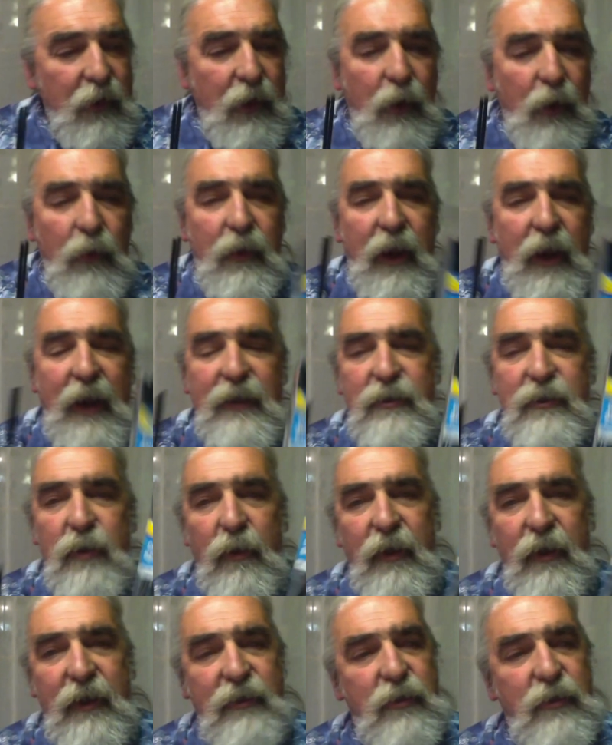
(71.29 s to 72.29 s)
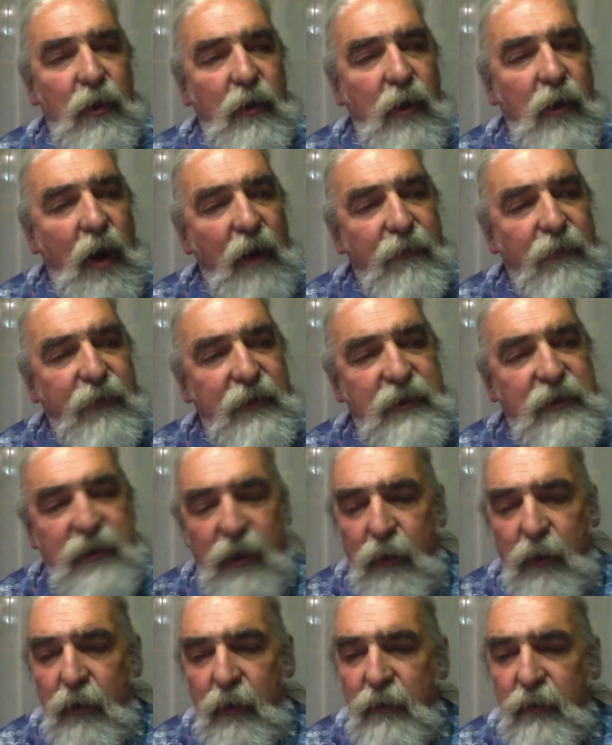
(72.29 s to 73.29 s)
Okay, so these are coffee
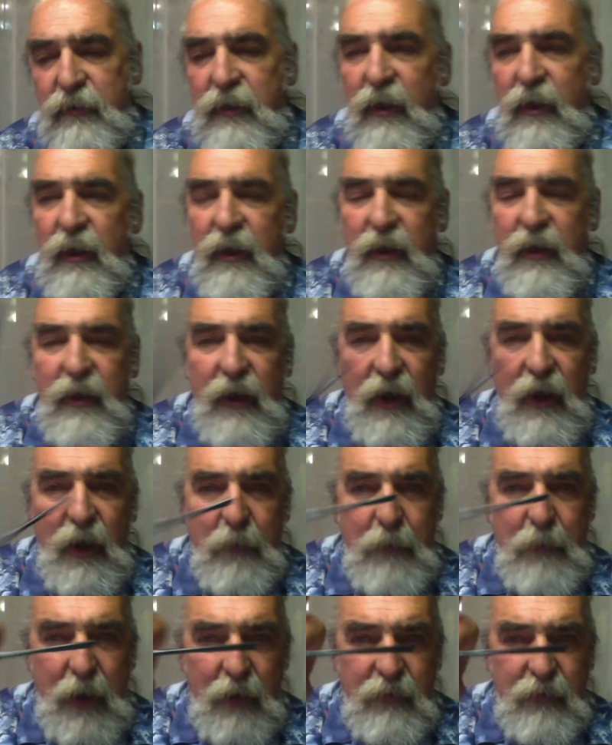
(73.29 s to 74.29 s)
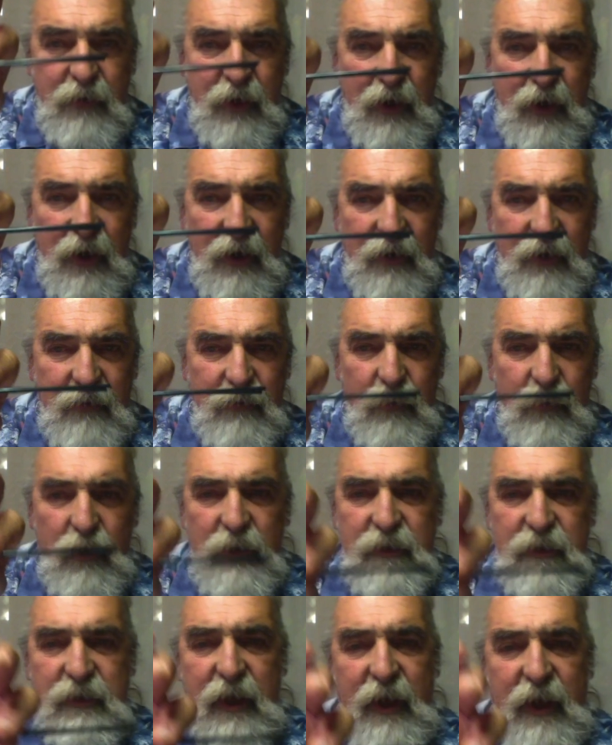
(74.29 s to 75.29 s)
stirrers, about the, what
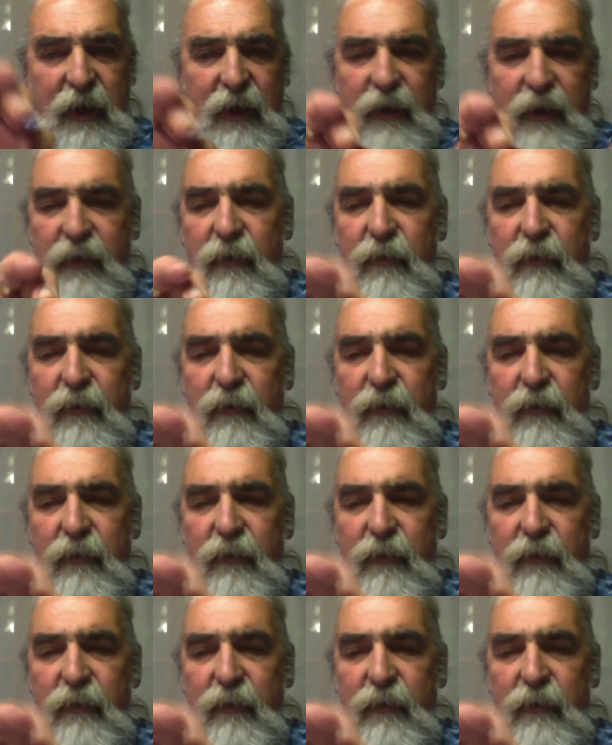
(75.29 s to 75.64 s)
is that,